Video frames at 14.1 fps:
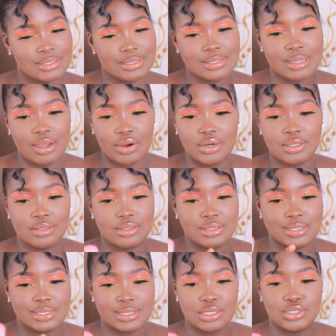These are the
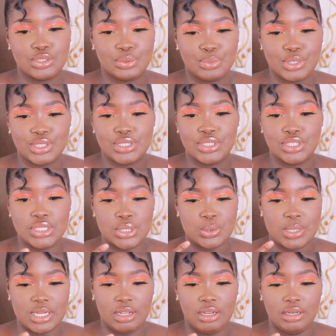essential brushes you
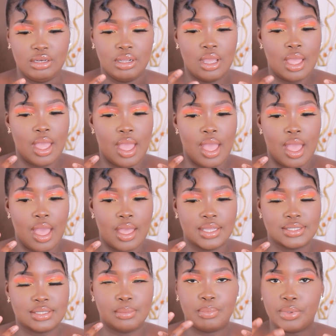need
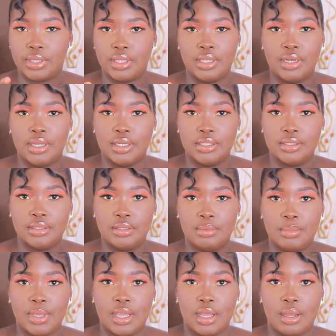as a beginner in the
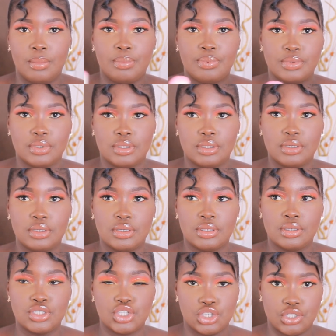makeup
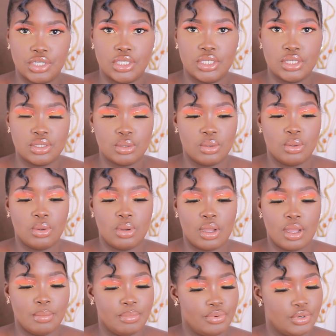journey. So
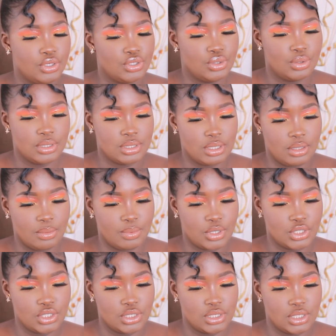I'm pretty sure these are the
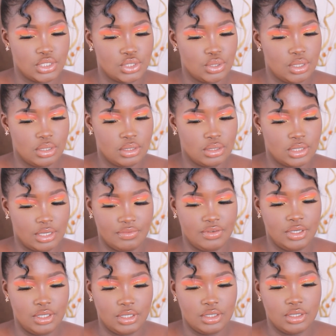brushes that you're
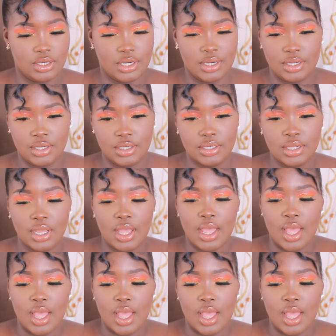definitely gonna need.